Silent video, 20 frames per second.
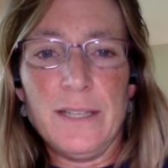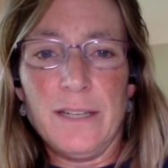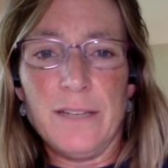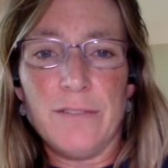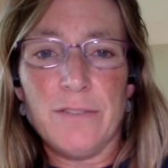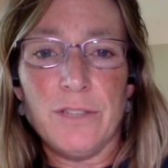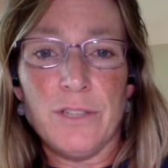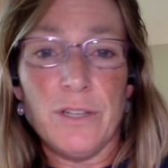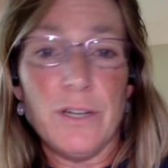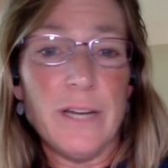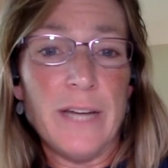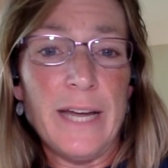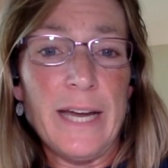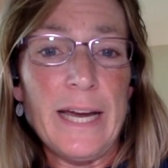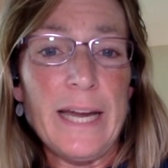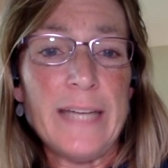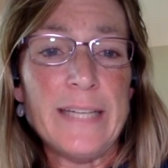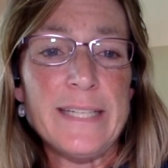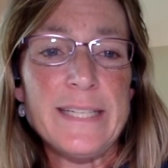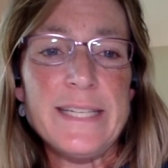learning
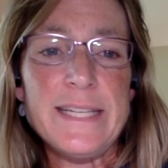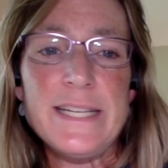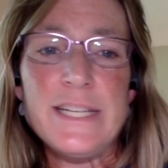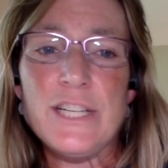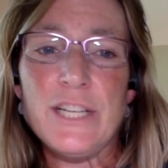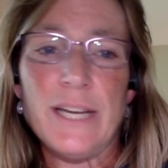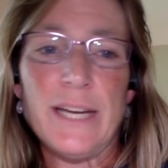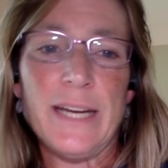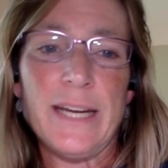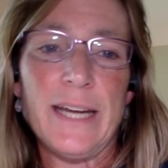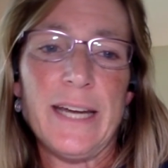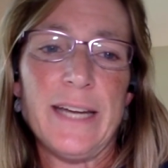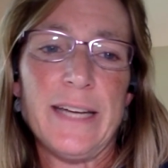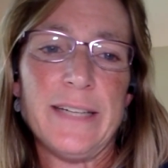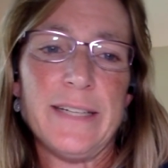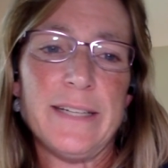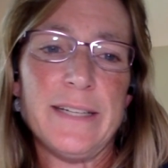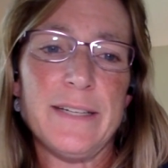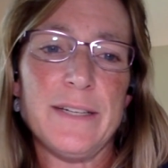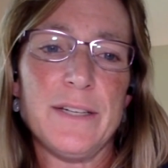and teaching
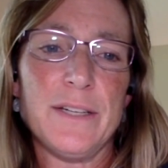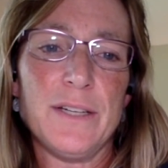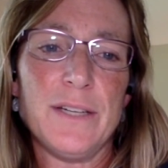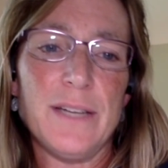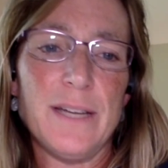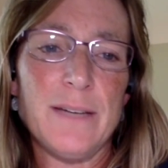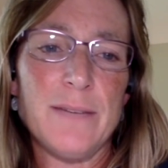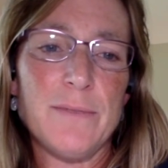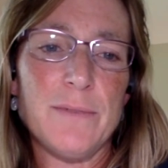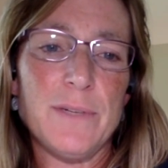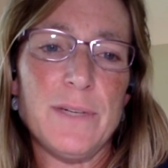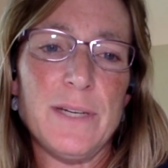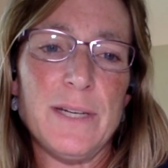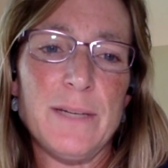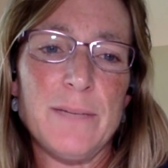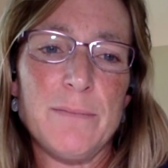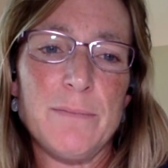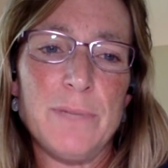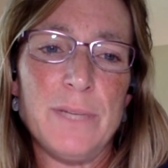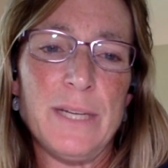and
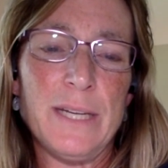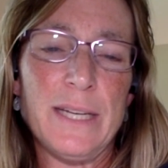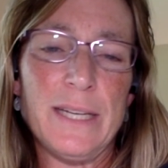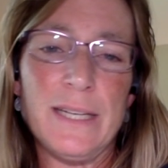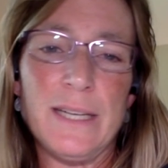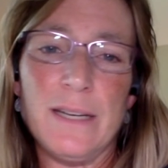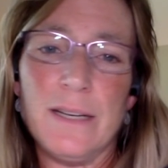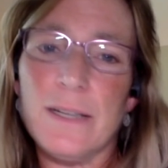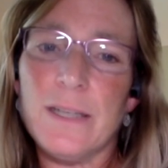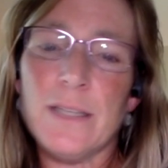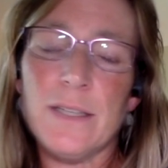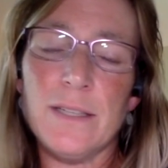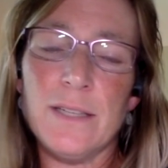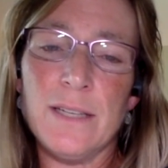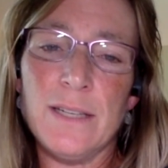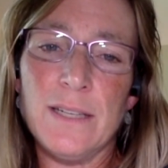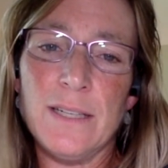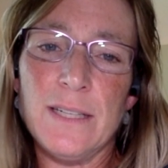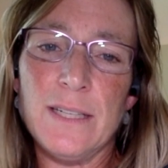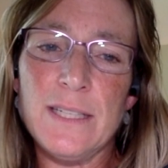being in
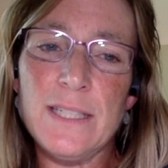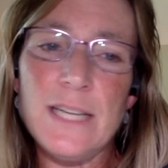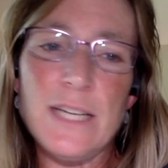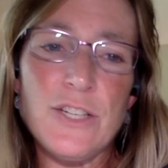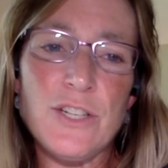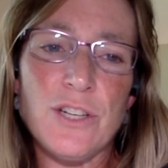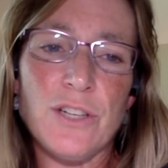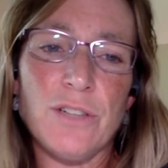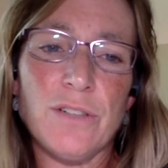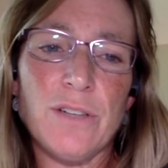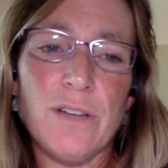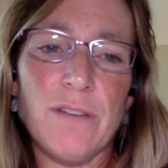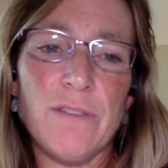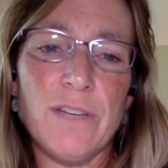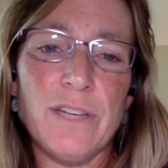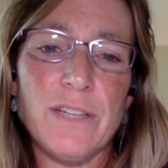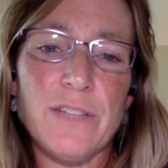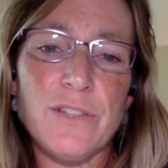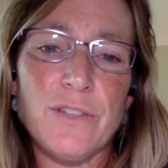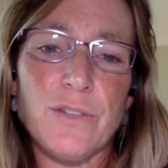an intentional
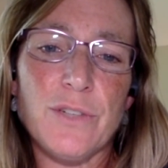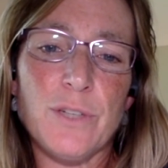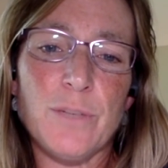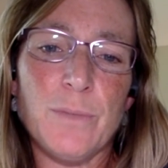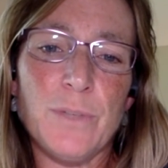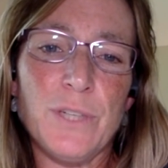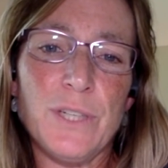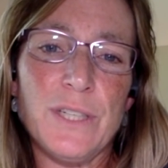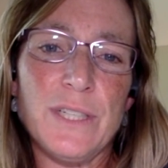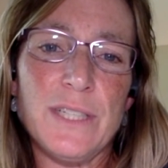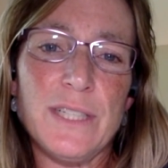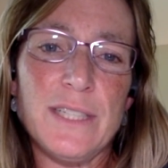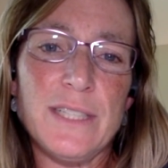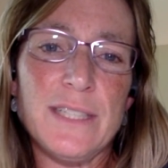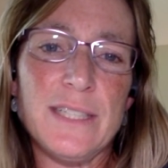covenantal community